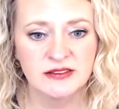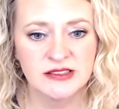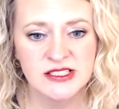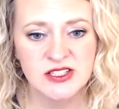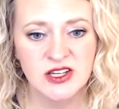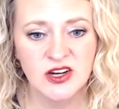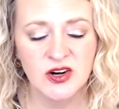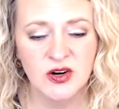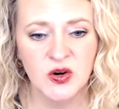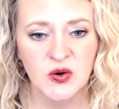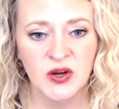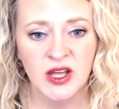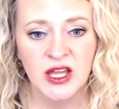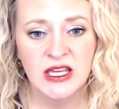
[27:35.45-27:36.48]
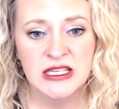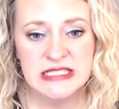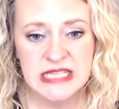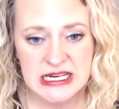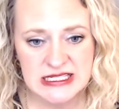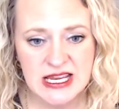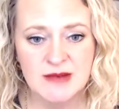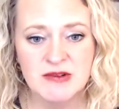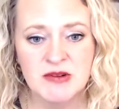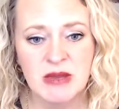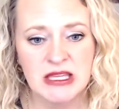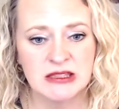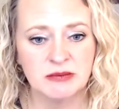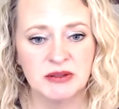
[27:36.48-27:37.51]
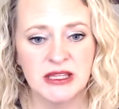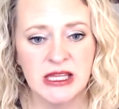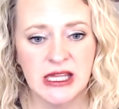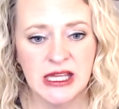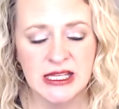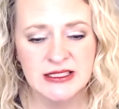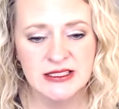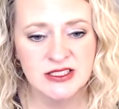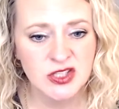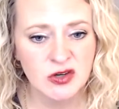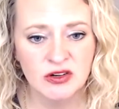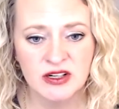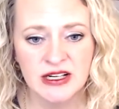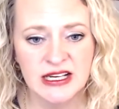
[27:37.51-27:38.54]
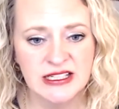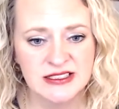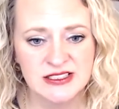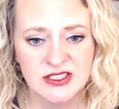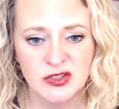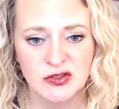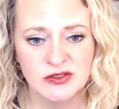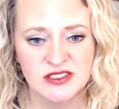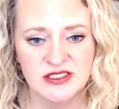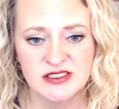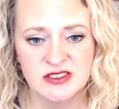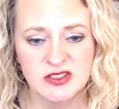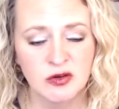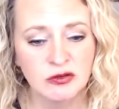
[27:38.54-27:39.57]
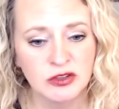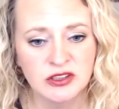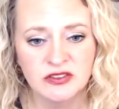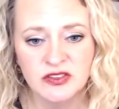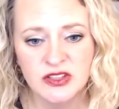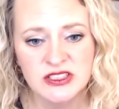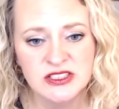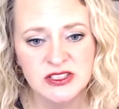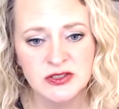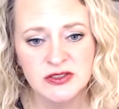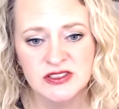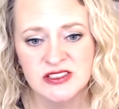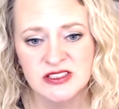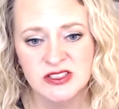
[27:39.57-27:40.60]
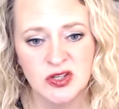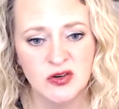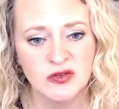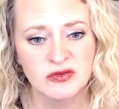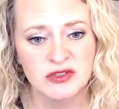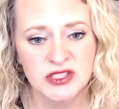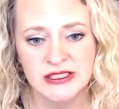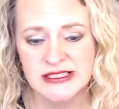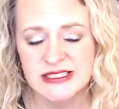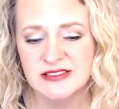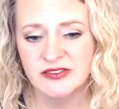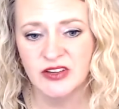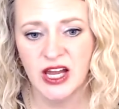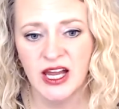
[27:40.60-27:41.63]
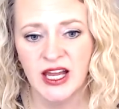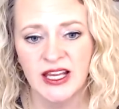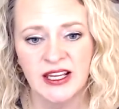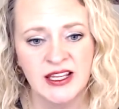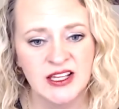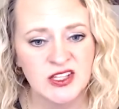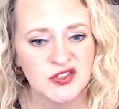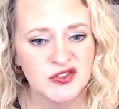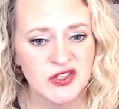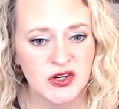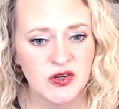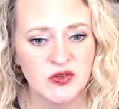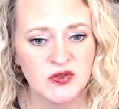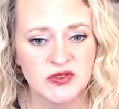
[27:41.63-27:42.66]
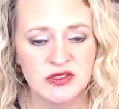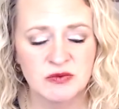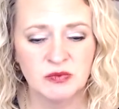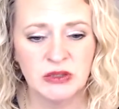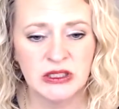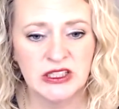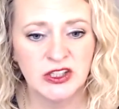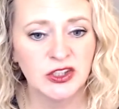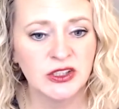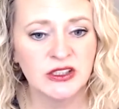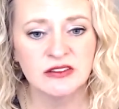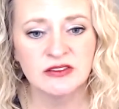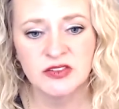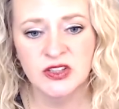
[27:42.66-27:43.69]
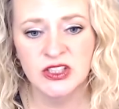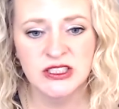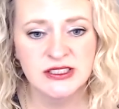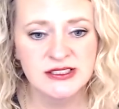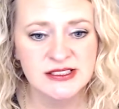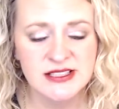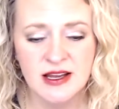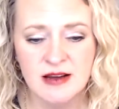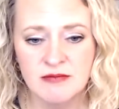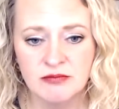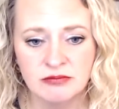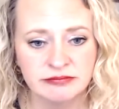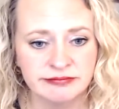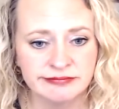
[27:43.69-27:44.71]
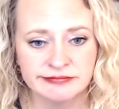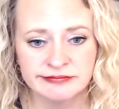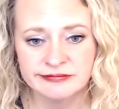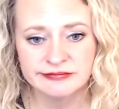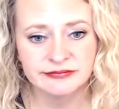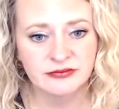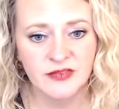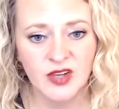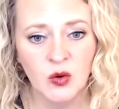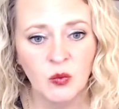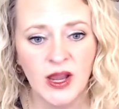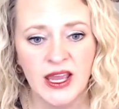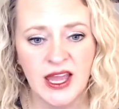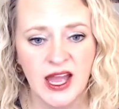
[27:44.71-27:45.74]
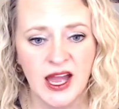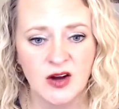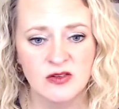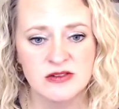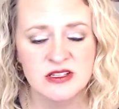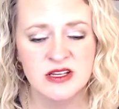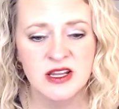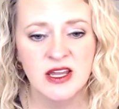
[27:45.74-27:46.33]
So take time to make the plan. Don't create excuses. Don't look for excuses. Don't justify. Don't be looking for some way out.